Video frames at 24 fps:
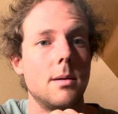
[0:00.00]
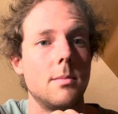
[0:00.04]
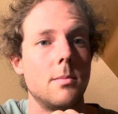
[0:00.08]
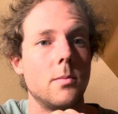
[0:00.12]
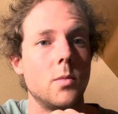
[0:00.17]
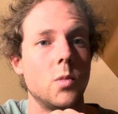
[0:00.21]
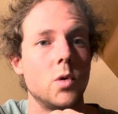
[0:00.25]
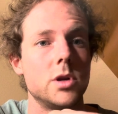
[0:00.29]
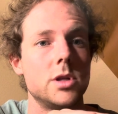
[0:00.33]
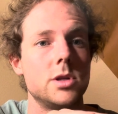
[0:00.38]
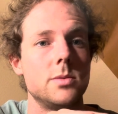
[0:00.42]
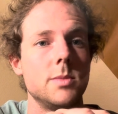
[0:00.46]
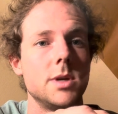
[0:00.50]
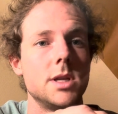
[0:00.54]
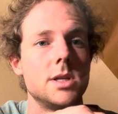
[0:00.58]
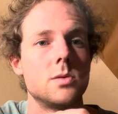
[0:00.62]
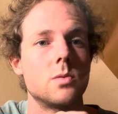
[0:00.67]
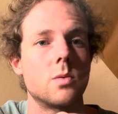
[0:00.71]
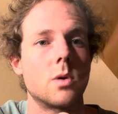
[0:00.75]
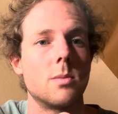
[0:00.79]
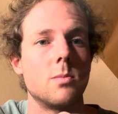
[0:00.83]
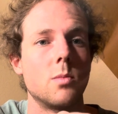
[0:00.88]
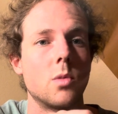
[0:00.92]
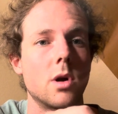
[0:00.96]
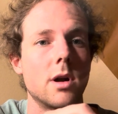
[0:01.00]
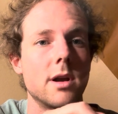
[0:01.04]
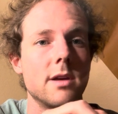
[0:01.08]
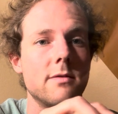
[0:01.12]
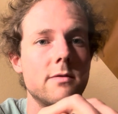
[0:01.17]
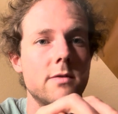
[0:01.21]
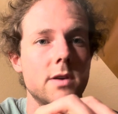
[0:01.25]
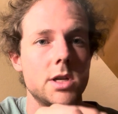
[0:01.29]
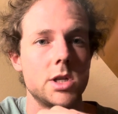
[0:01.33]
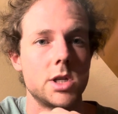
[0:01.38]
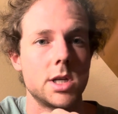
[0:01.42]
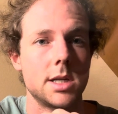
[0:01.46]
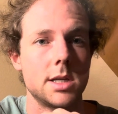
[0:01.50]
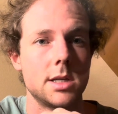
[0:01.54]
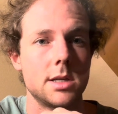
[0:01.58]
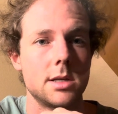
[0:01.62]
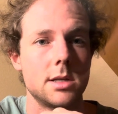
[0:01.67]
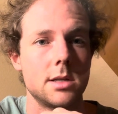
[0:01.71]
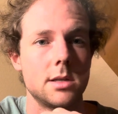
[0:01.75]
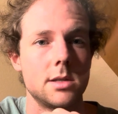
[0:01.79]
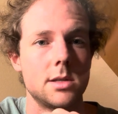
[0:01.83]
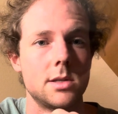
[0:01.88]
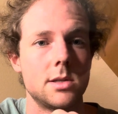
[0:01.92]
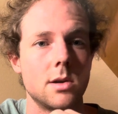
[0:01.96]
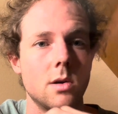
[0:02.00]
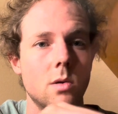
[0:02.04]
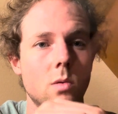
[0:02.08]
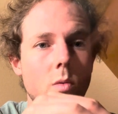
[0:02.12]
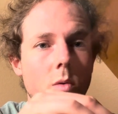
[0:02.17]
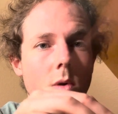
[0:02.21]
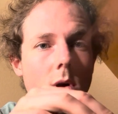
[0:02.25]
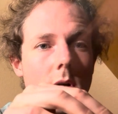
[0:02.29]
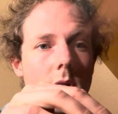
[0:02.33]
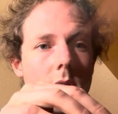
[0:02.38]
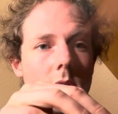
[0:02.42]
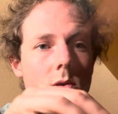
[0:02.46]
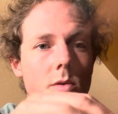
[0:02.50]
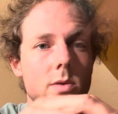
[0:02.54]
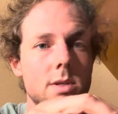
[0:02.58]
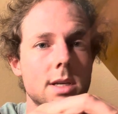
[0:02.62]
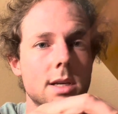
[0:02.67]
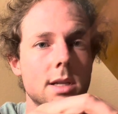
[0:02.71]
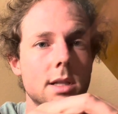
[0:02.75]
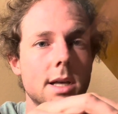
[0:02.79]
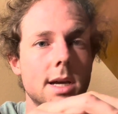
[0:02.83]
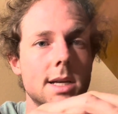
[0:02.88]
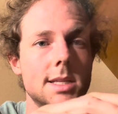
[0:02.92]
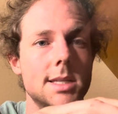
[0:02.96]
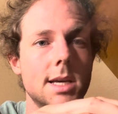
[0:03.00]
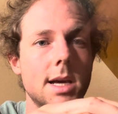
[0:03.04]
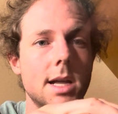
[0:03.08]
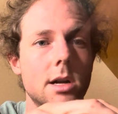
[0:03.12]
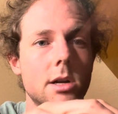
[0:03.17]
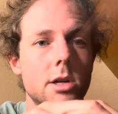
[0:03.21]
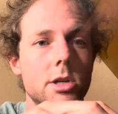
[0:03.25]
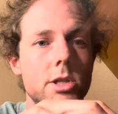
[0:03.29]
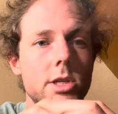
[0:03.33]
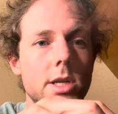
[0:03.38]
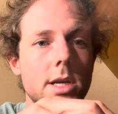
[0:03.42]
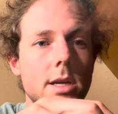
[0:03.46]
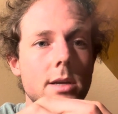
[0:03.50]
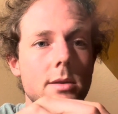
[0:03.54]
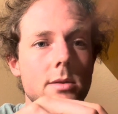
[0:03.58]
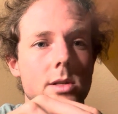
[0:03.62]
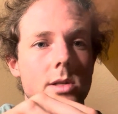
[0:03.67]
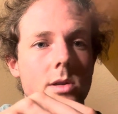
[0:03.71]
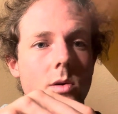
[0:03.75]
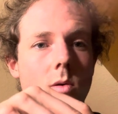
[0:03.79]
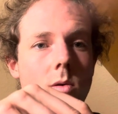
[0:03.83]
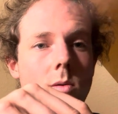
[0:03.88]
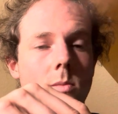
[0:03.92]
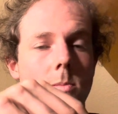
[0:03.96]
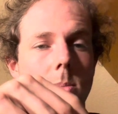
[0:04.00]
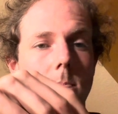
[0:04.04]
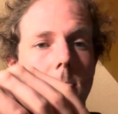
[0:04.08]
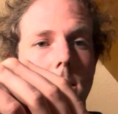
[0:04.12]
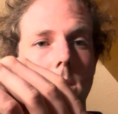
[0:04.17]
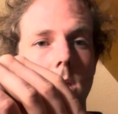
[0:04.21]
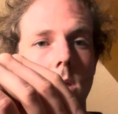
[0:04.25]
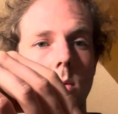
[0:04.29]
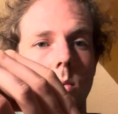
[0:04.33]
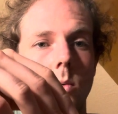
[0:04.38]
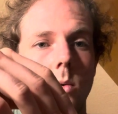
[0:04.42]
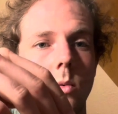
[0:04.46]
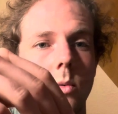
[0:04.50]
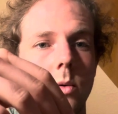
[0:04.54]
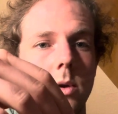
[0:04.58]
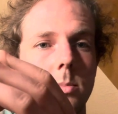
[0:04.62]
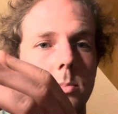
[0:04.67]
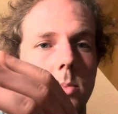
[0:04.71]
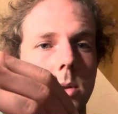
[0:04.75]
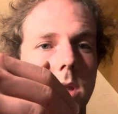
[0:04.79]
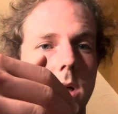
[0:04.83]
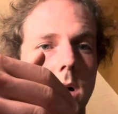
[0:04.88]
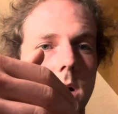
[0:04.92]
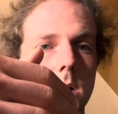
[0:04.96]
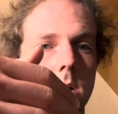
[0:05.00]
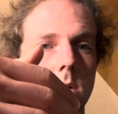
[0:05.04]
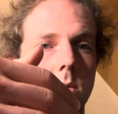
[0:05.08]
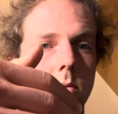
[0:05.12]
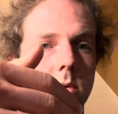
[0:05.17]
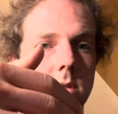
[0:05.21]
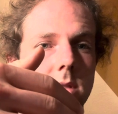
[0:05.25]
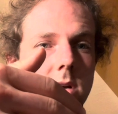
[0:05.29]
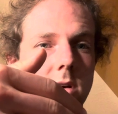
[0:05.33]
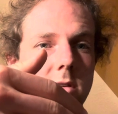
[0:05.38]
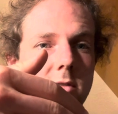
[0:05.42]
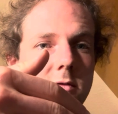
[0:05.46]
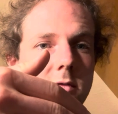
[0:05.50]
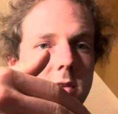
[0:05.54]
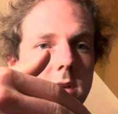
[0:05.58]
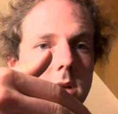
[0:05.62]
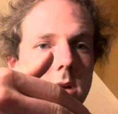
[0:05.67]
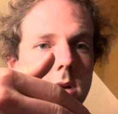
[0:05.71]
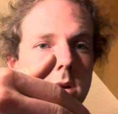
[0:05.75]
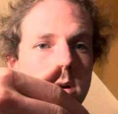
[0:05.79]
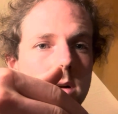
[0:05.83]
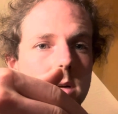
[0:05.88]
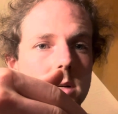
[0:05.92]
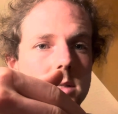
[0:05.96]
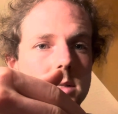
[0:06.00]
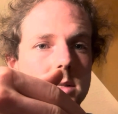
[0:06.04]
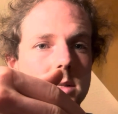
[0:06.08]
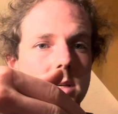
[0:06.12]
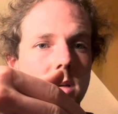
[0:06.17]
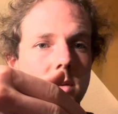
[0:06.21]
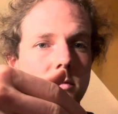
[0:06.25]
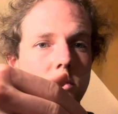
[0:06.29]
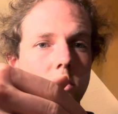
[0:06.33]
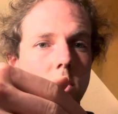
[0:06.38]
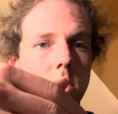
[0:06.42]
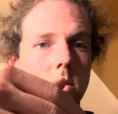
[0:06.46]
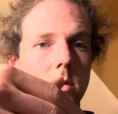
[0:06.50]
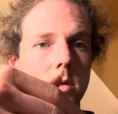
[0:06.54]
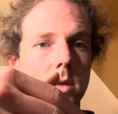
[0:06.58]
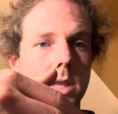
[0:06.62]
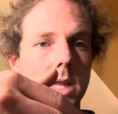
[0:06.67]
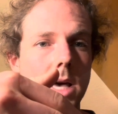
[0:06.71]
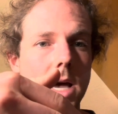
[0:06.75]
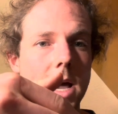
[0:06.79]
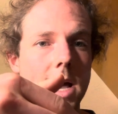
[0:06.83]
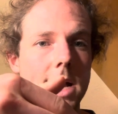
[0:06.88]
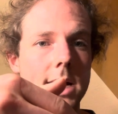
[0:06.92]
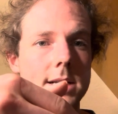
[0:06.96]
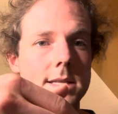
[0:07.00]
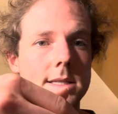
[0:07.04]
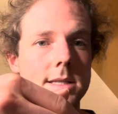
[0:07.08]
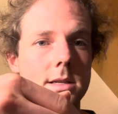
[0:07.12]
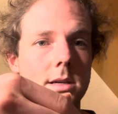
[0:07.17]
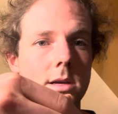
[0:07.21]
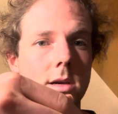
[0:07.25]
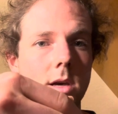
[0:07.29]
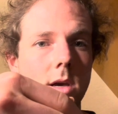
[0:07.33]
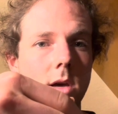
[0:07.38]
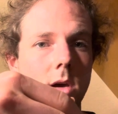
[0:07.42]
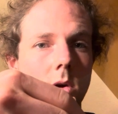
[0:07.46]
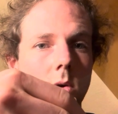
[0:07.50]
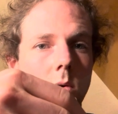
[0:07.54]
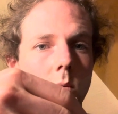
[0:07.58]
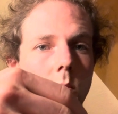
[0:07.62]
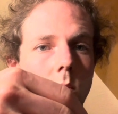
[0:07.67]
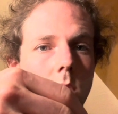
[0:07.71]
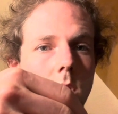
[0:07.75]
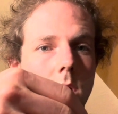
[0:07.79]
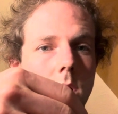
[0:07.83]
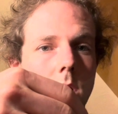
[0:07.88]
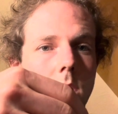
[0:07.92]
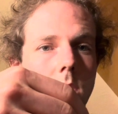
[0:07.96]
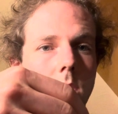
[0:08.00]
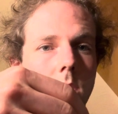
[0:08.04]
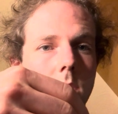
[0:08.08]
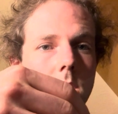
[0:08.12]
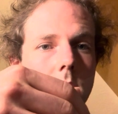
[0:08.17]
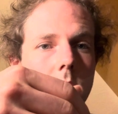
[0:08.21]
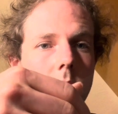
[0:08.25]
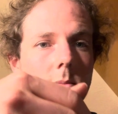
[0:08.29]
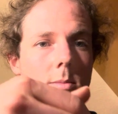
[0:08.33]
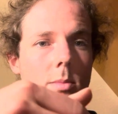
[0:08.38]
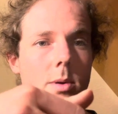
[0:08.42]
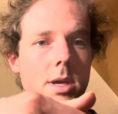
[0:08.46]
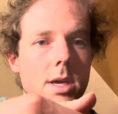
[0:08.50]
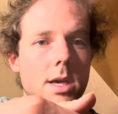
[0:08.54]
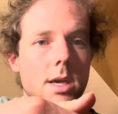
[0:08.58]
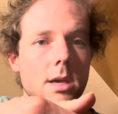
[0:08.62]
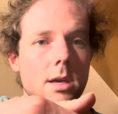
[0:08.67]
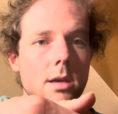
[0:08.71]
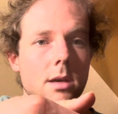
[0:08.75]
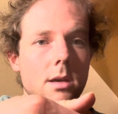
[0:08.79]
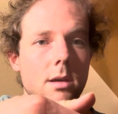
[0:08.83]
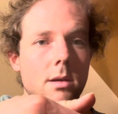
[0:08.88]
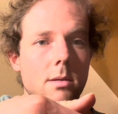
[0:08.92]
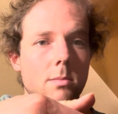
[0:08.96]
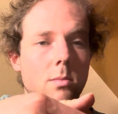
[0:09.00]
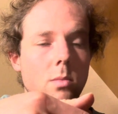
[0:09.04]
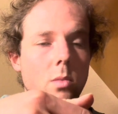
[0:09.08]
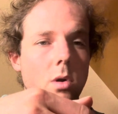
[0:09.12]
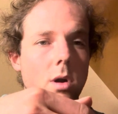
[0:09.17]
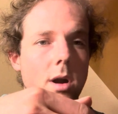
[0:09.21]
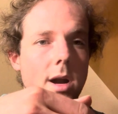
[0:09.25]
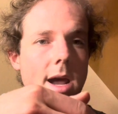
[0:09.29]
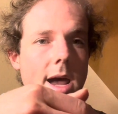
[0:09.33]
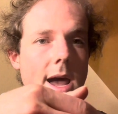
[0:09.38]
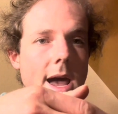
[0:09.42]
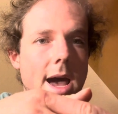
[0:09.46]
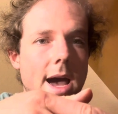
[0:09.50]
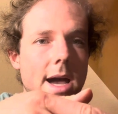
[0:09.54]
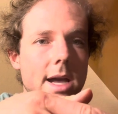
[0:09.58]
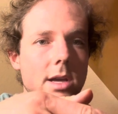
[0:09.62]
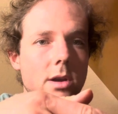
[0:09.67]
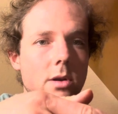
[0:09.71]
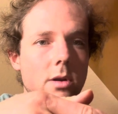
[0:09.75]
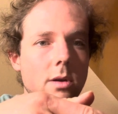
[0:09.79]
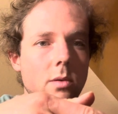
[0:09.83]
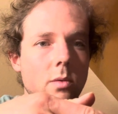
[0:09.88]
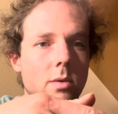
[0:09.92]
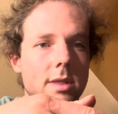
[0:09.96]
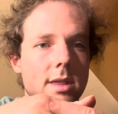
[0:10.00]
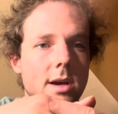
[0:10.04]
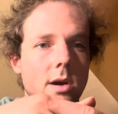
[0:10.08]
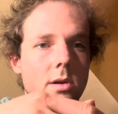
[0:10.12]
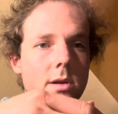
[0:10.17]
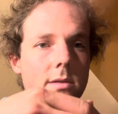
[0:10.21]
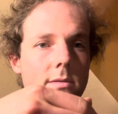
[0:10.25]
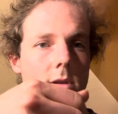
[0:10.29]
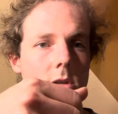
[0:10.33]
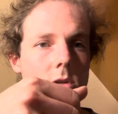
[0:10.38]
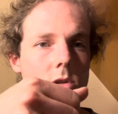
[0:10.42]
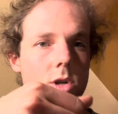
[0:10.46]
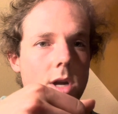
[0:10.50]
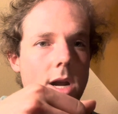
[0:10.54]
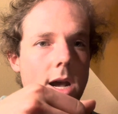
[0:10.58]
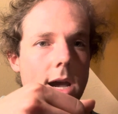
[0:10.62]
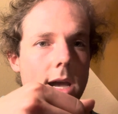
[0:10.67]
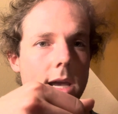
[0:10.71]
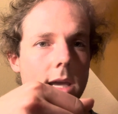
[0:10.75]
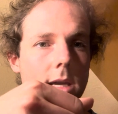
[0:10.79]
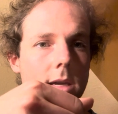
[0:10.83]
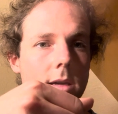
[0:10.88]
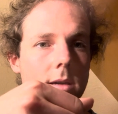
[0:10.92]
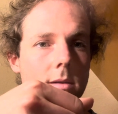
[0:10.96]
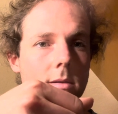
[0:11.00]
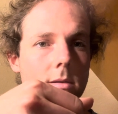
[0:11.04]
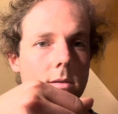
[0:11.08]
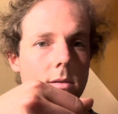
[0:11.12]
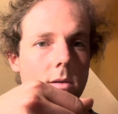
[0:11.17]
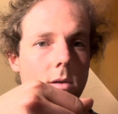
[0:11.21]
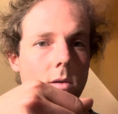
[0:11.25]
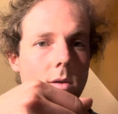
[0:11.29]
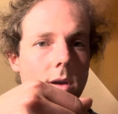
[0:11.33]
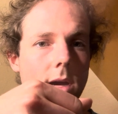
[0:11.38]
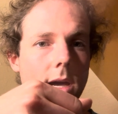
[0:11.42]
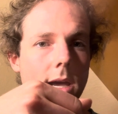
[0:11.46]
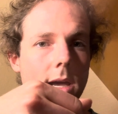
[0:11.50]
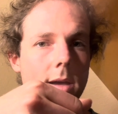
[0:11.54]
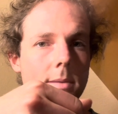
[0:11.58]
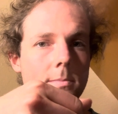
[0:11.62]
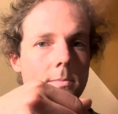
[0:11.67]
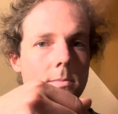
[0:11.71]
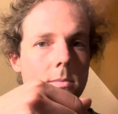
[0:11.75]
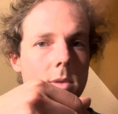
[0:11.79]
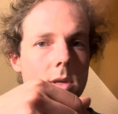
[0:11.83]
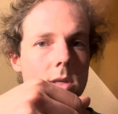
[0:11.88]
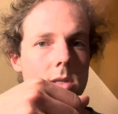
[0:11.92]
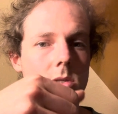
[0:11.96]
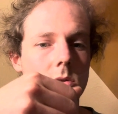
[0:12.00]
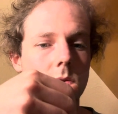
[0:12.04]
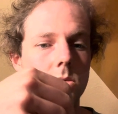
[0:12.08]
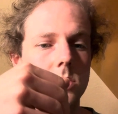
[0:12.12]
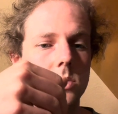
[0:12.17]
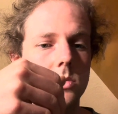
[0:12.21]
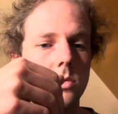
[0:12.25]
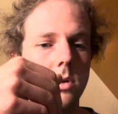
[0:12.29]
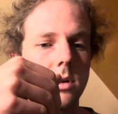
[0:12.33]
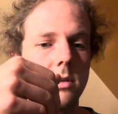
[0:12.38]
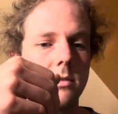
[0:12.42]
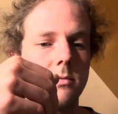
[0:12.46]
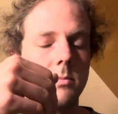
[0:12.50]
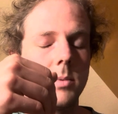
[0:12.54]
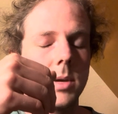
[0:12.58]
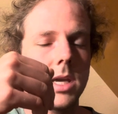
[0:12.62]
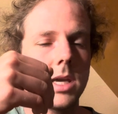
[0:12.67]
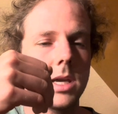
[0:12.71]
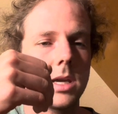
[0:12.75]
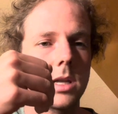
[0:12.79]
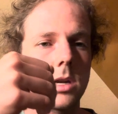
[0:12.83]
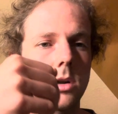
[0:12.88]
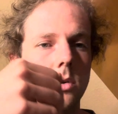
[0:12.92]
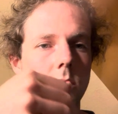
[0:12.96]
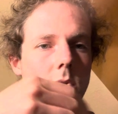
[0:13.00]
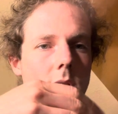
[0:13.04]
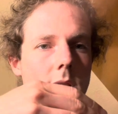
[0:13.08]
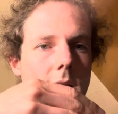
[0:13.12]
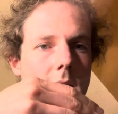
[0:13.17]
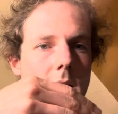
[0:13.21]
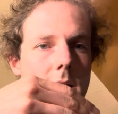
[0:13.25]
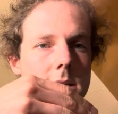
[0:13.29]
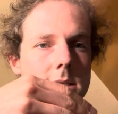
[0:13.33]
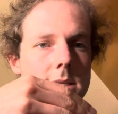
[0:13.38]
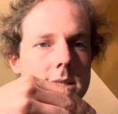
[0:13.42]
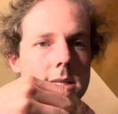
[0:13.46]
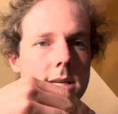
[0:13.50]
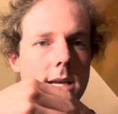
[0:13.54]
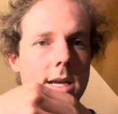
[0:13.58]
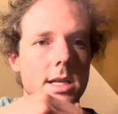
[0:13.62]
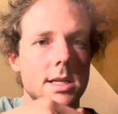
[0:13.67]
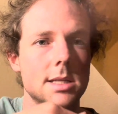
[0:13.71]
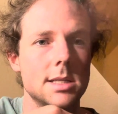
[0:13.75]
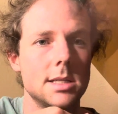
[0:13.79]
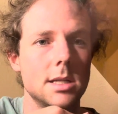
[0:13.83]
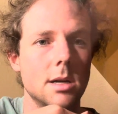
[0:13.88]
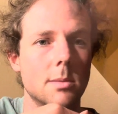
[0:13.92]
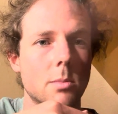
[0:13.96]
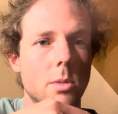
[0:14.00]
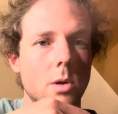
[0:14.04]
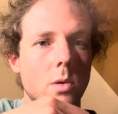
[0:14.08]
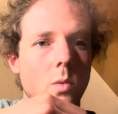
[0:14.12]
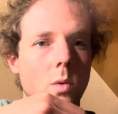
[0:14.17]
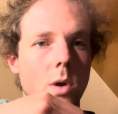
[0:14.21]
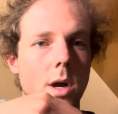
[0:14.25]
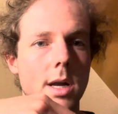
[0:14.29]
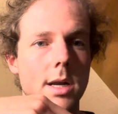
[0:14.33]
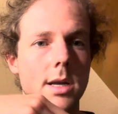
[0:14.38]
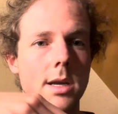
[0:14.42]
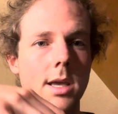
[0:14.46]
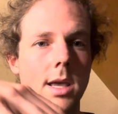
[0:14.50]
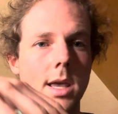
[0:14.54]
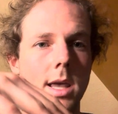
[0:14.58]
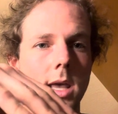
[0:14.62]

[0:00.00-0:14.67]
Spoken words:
Which means we're more efficient. So we're using less energy. So when we pluck with our fingers, if we're relaxed, we're gonna be more accurate without even trying, okay? So sort of being in a relaxed state is number one.